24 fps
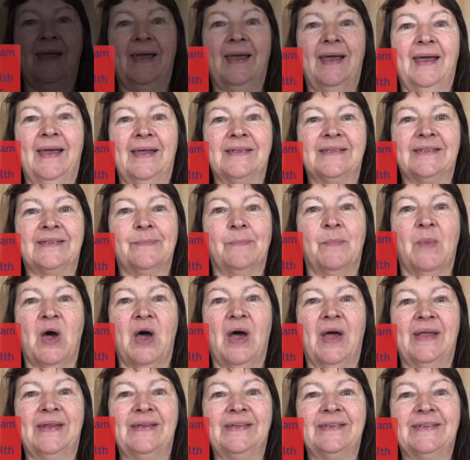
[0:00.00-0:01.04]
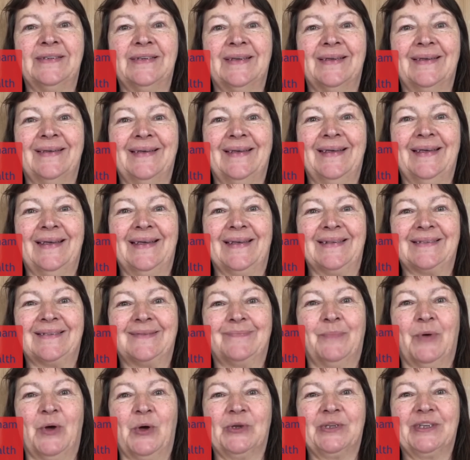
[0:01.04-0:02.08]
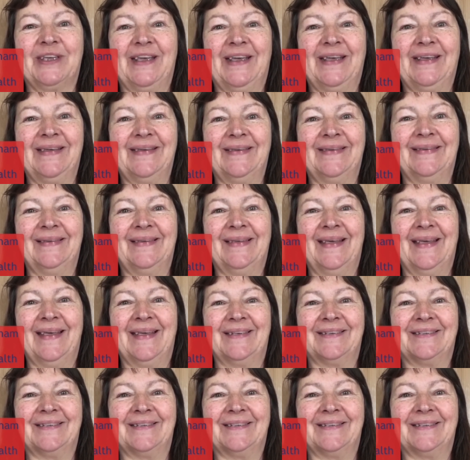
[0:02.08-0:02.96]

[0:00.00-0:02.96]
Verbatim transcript: It's mind, it's body, it's